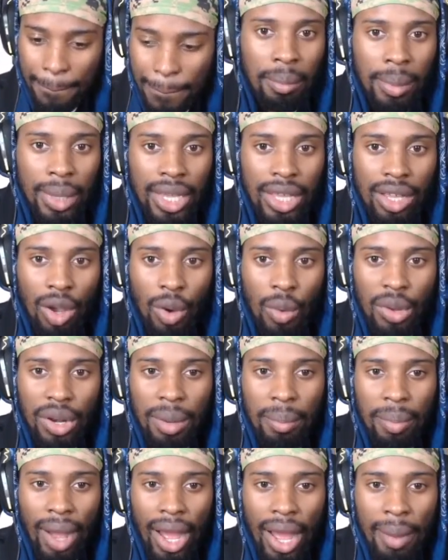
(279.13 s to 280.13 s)
Me going
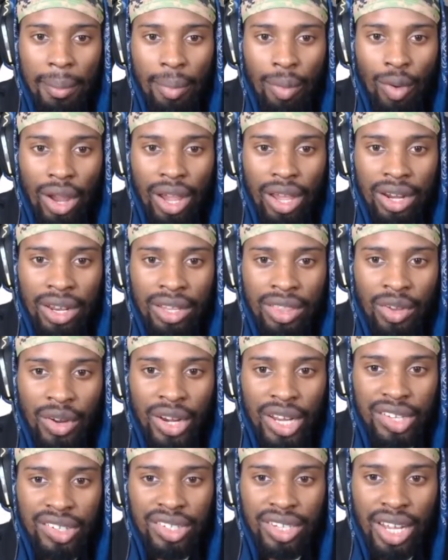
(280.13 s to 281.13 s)
to buy bread. There
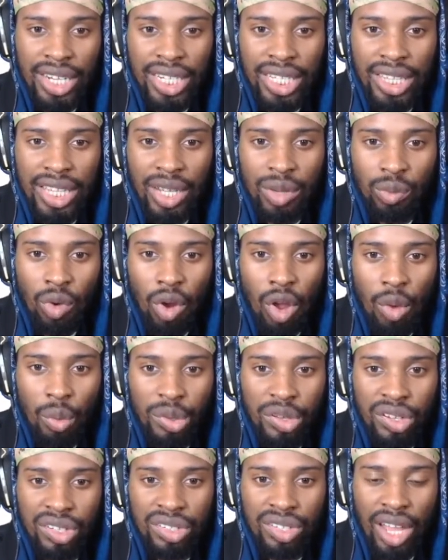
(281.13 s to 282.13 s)
isn't anything wrong
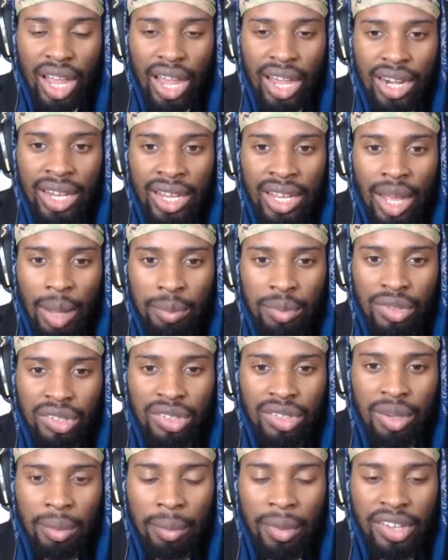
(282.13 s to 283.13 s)
with society. I'm
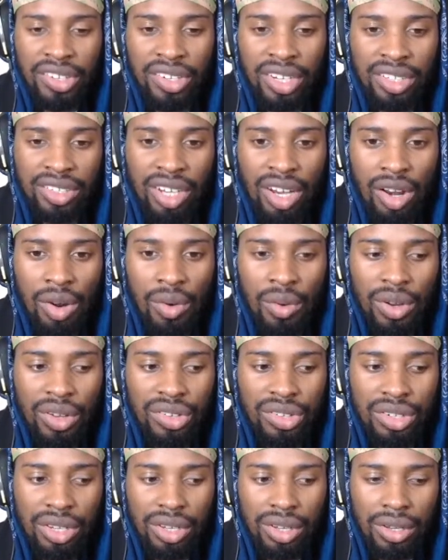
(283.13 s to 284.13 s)
just a domestic terrorist.